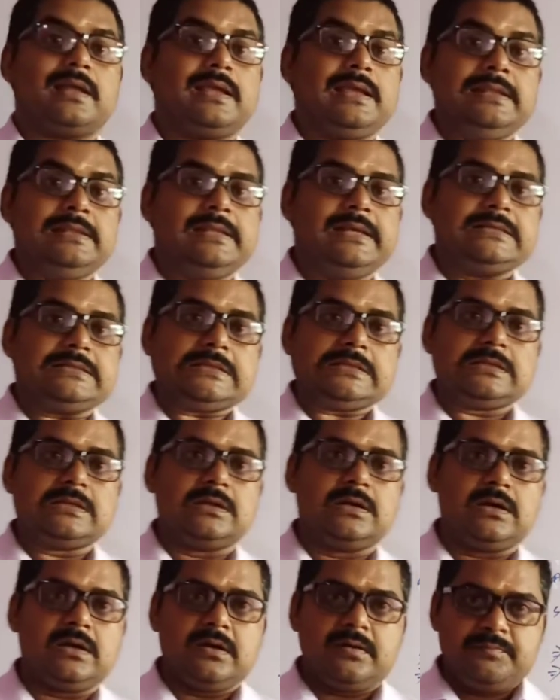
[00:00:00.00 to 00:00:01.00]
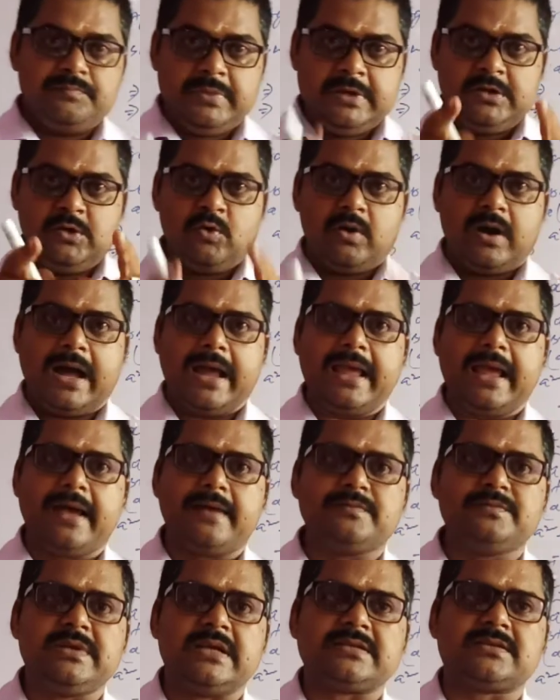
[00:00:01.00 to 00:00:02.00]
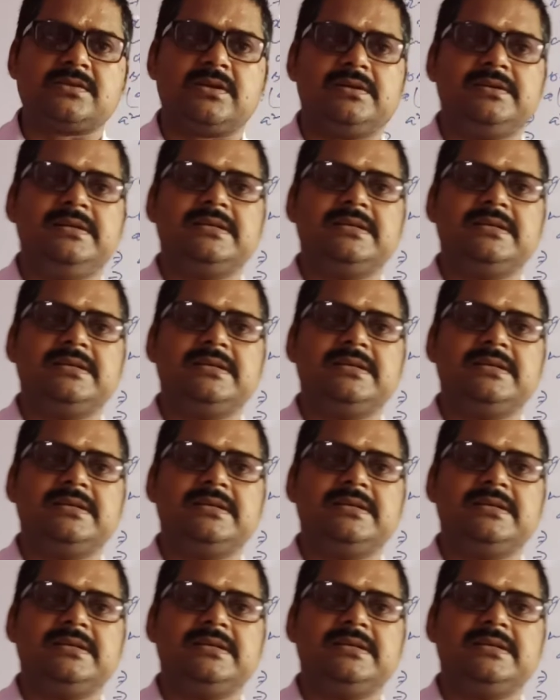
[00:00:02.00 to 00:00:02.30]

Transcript: In this video I have just